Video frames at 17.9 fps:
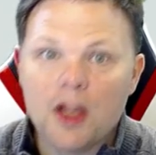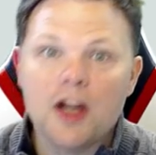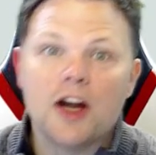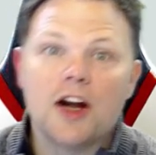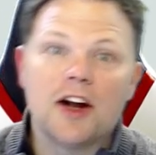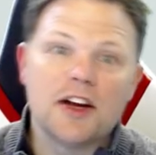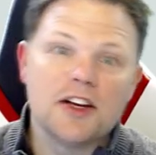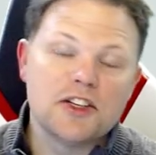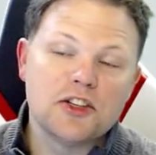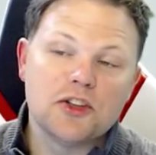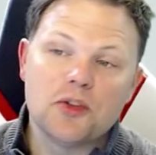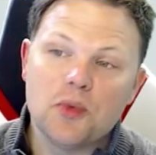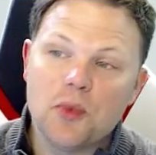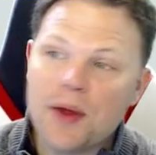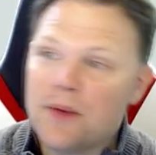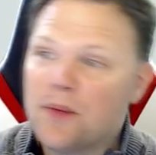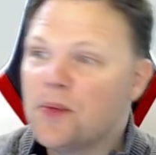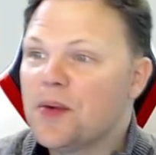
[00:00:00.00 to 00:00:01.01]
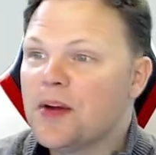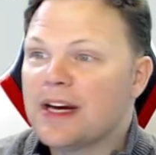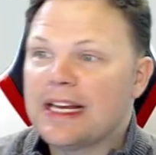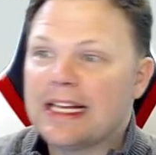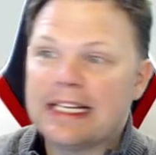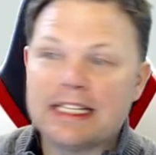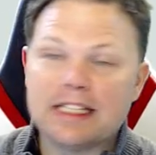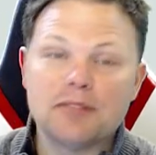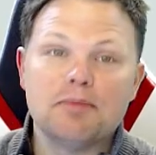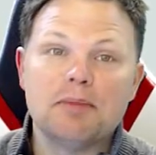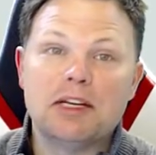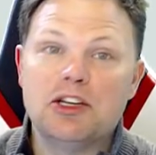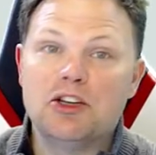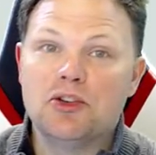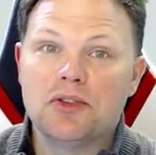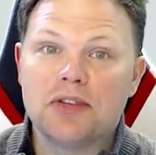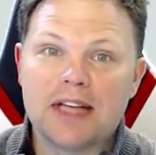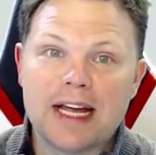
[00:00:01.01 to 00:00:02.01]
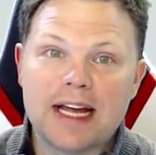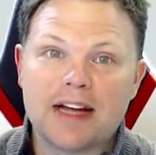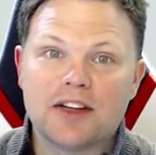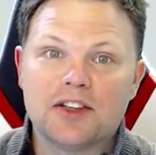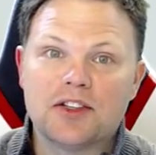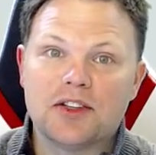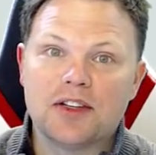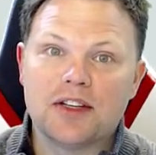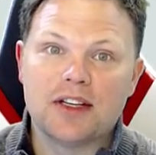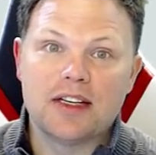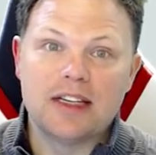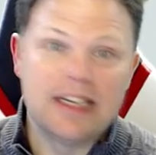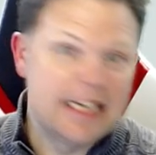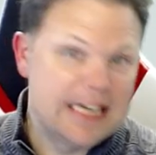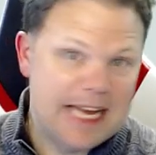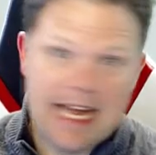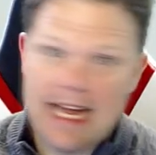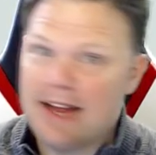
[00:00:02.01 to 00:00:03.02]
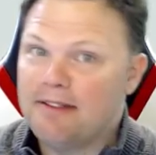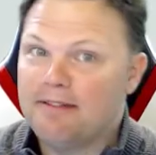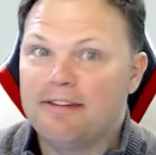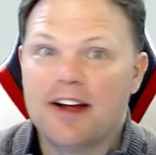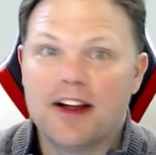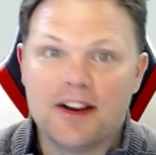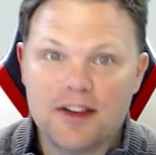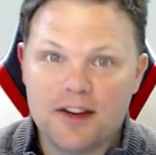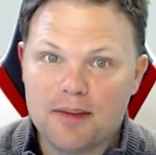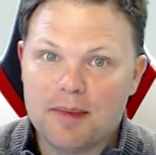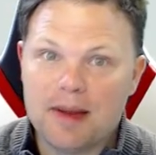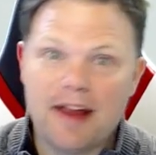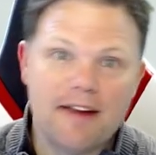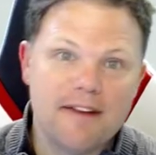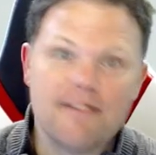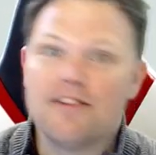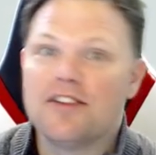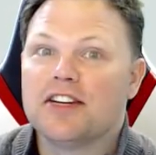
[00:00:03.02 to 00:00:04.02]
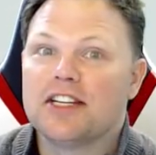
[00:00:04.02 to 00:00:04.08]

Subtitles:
right, so the way we want to get this menu to actually not fire up every